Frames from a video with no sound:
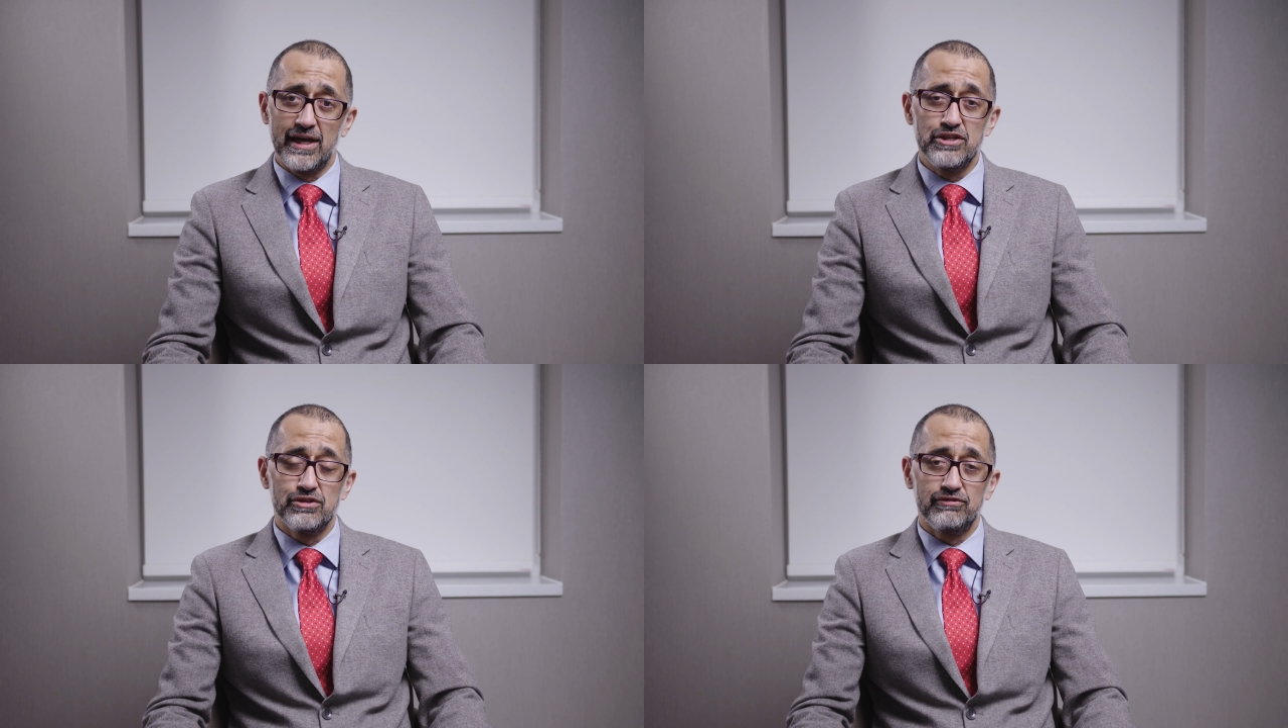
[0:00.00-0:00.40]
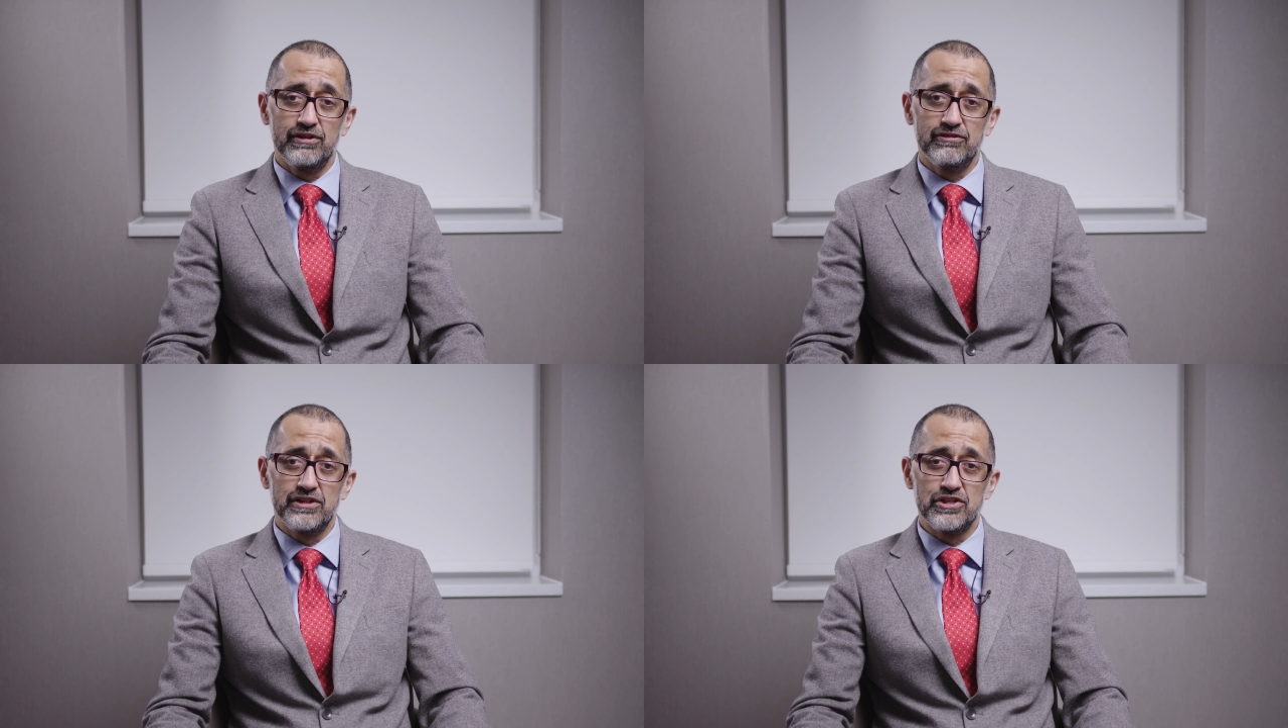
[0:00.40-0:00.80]
age of
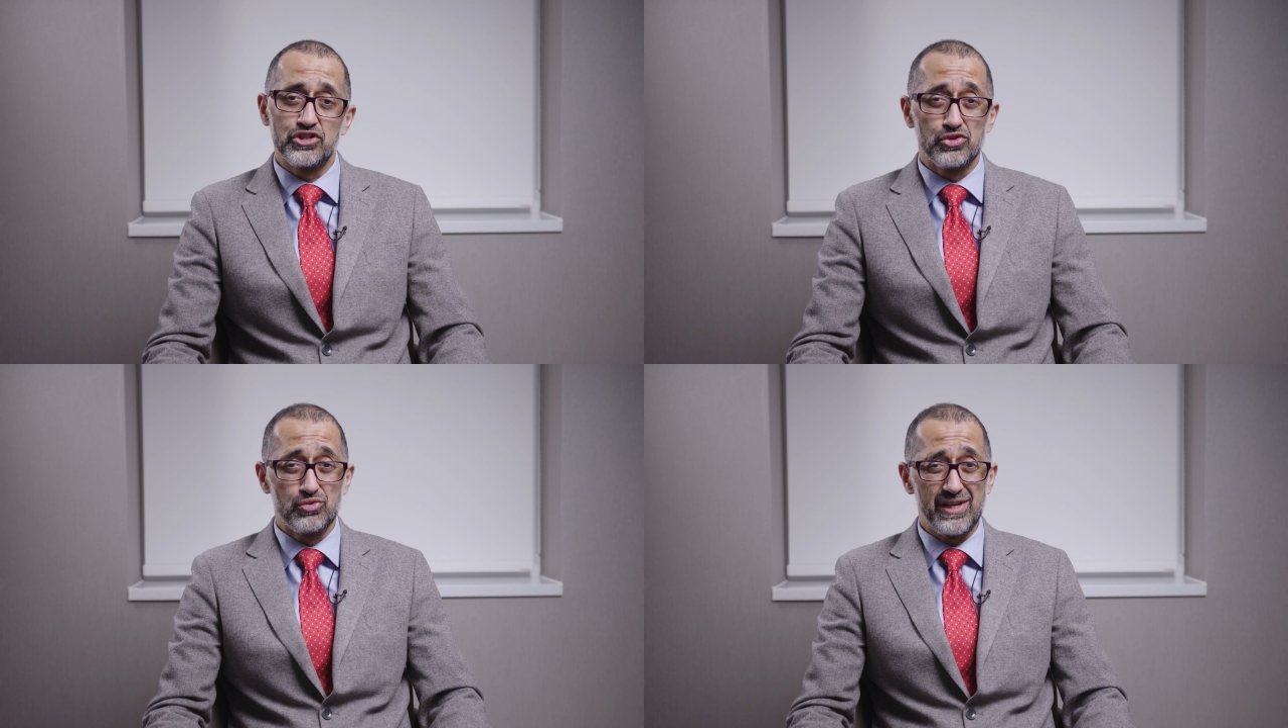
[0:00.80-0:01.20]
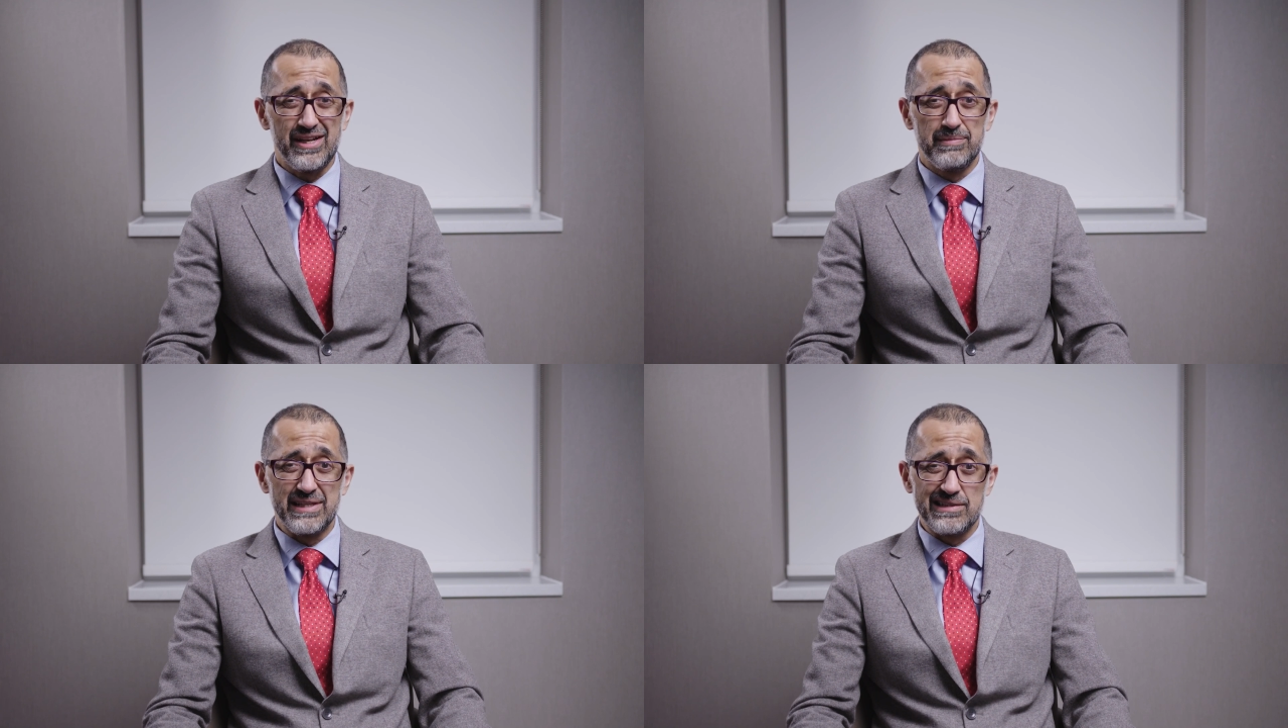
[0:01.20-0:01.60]
50 should
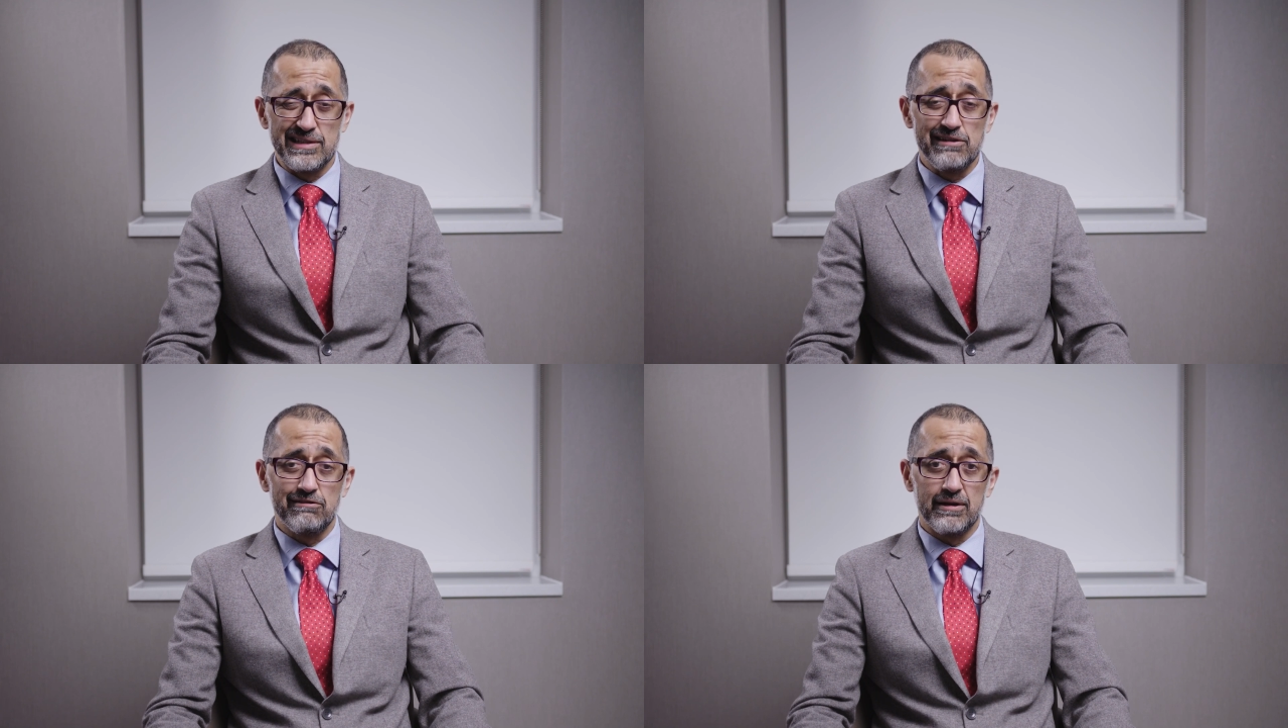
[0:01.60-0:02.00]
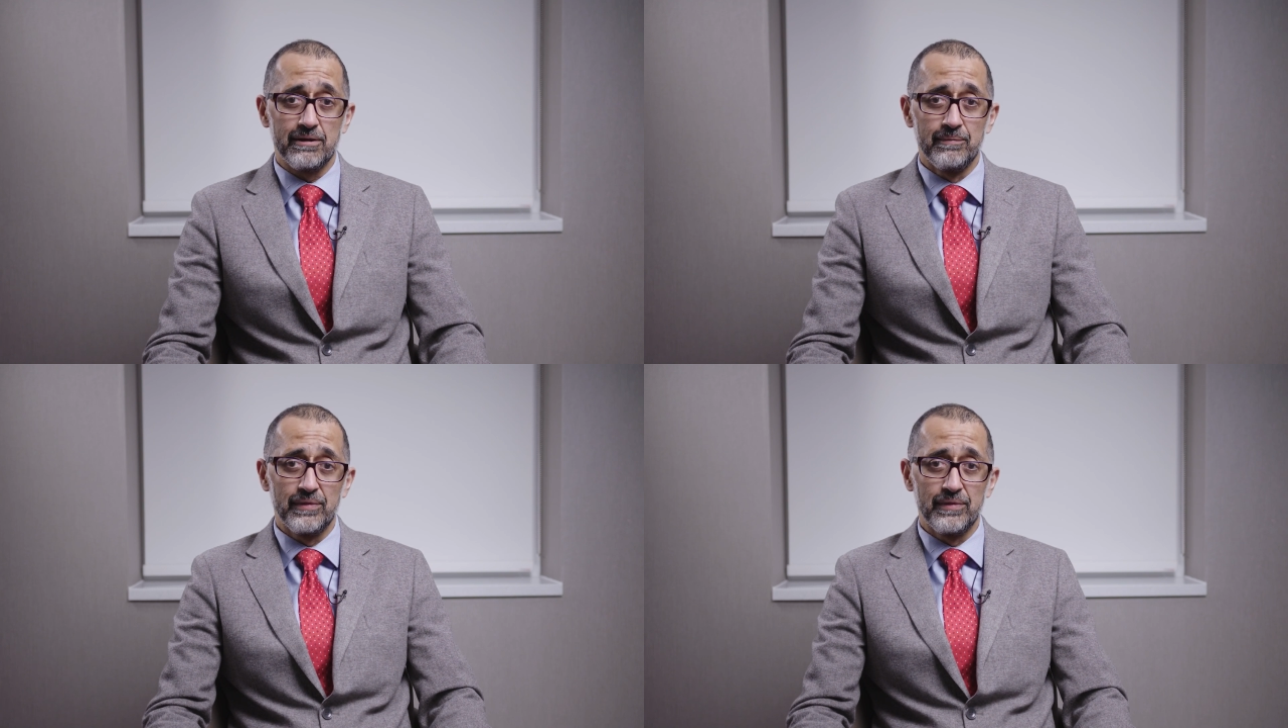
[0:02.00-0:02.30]
really be 0.